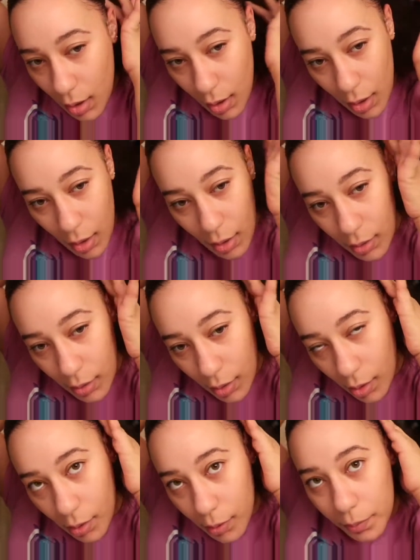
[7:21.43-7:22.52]
and
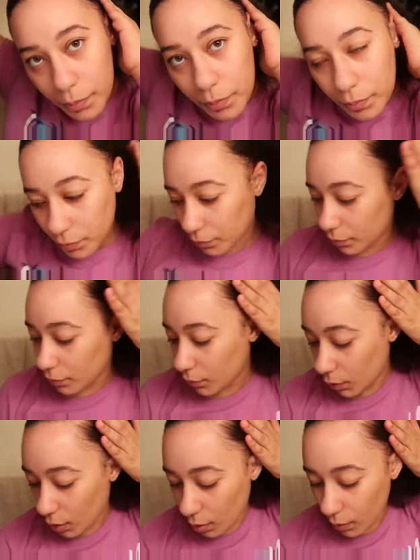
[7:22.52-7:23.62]
um,
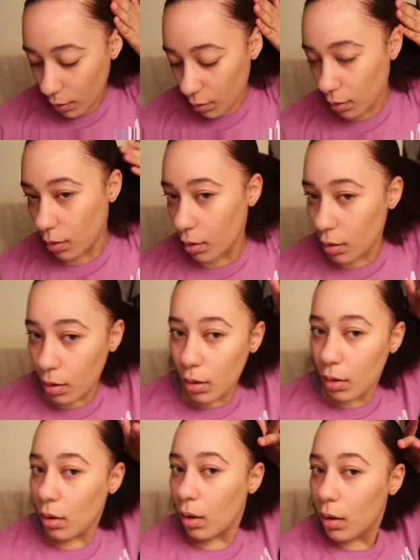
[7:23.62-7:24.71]
you know
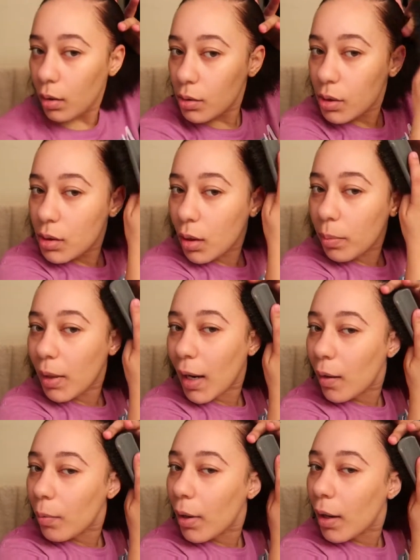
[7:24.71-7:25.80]
what? Just to apply
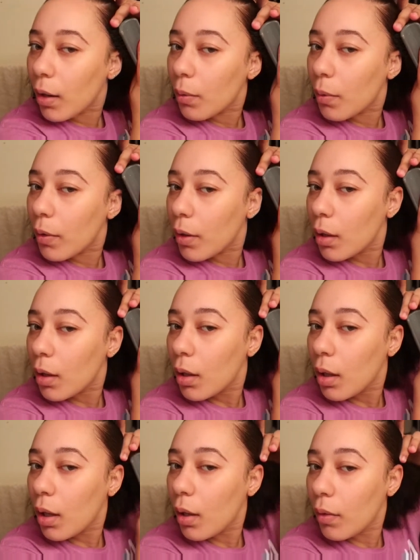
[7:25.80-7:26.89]
the product with it
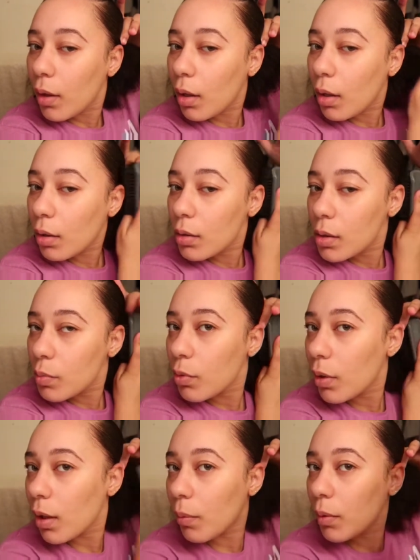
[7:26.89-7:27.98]
and then
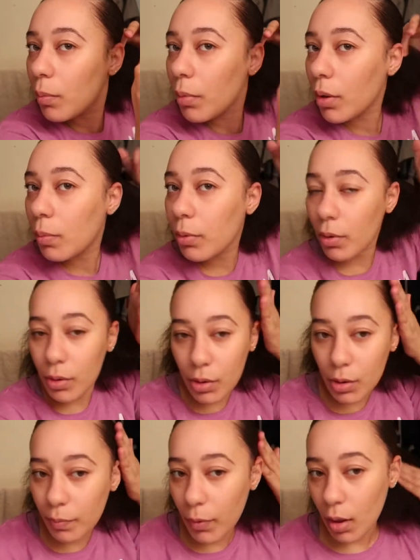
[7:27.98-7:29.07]
smooth it out with a bigger brush.
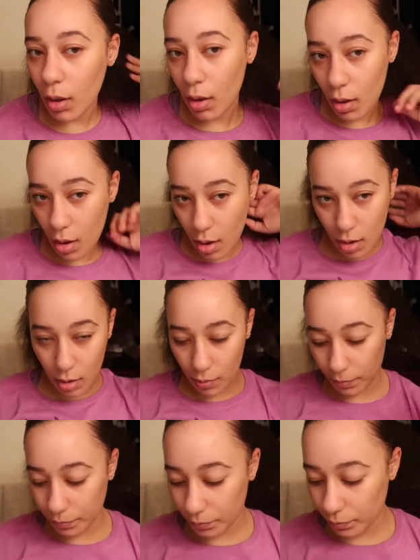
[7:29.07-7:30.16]

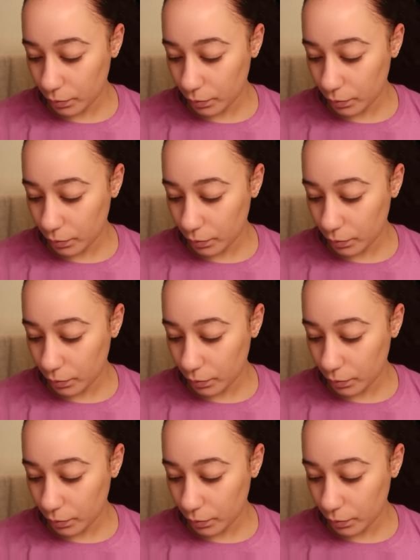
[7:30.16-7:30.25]
Um,